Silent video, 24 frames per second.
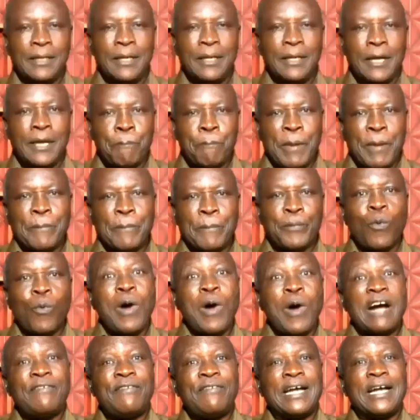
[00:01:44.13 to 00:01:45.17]
who have
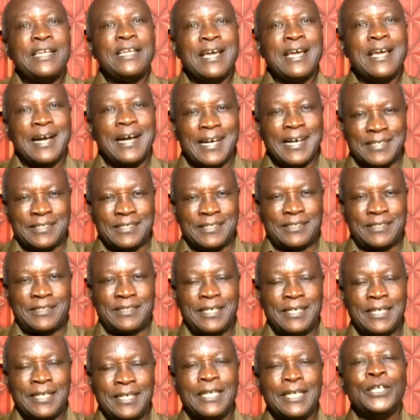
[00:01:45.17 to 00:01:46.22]
ideas to
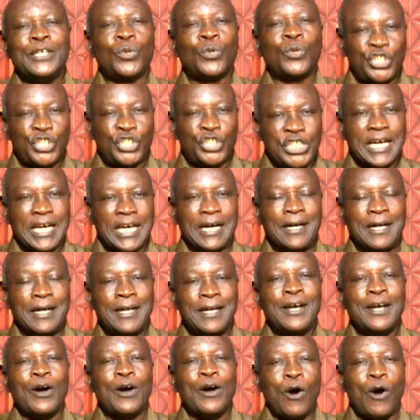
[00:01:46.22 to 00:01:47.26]
share on how
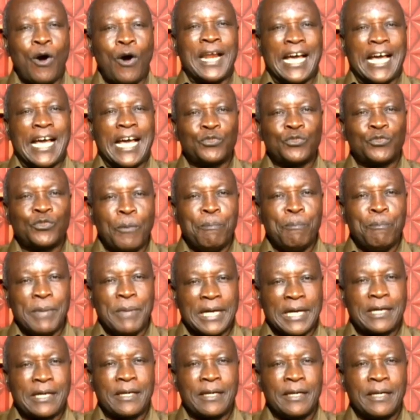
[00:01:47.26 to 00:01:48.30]
to make
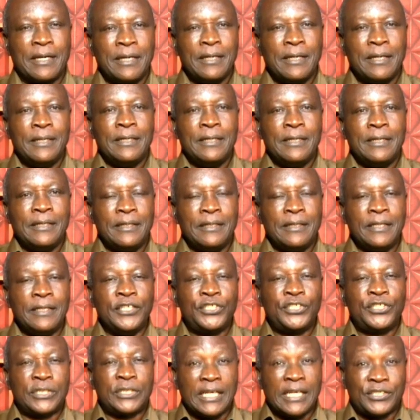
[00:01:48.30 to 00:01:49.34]
the states
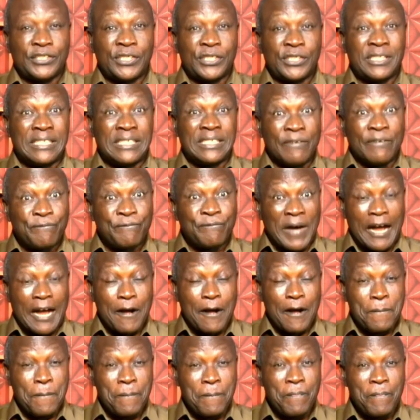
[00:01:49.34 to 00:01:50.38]
safer
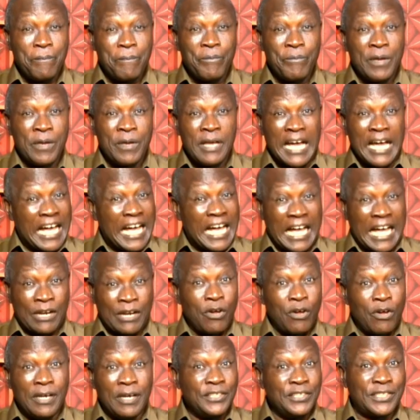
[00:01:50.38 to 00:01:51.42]
are not listened
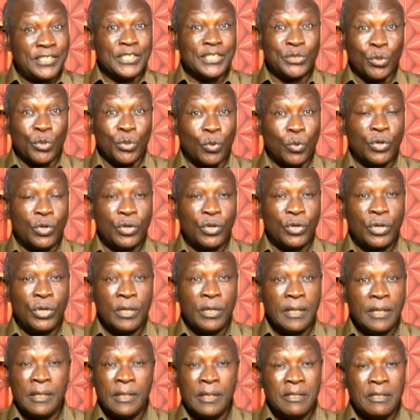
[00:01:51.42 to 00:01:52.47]
to. You
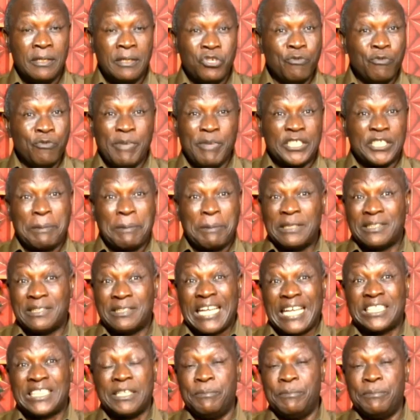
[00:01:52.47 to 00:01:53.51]
may spend 30
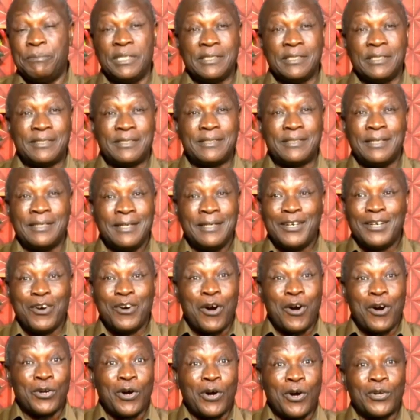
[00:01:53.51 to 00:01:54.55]
minutes on
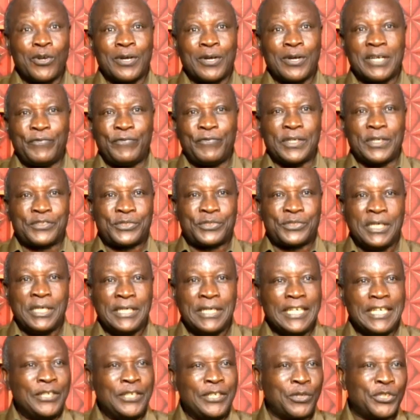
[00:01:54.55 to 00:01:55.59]
honorifics, introduce
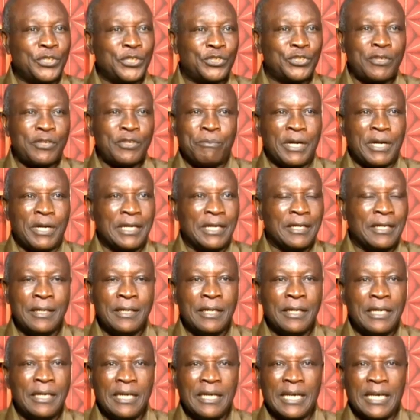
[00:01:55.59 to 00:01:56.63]
somebody, you have
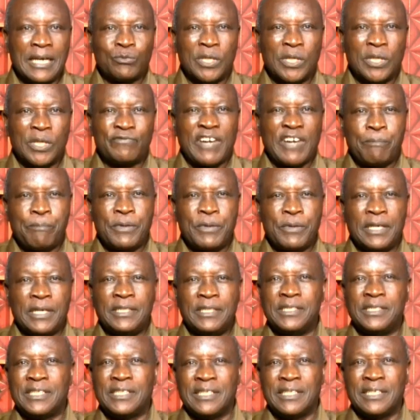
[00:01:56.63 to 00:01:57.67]
25 PhD degrees.
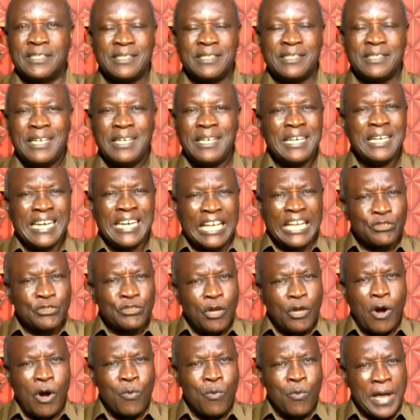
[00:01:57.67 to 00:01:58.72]
That's not what we are there
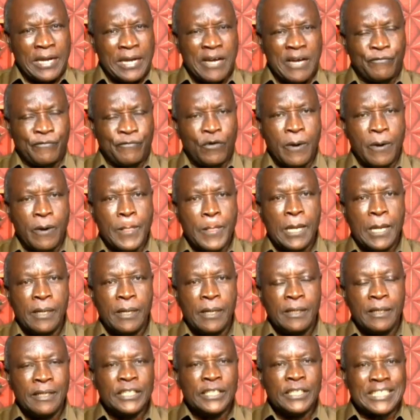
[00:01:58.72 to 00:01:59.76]
for.
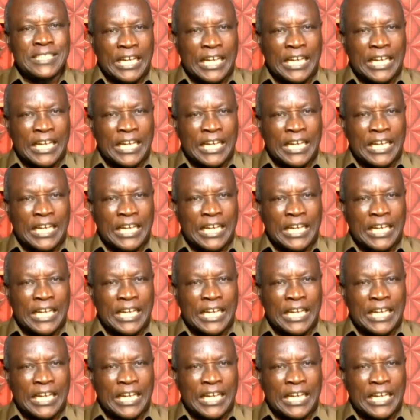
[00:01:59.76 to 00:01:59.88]
Traditional dancer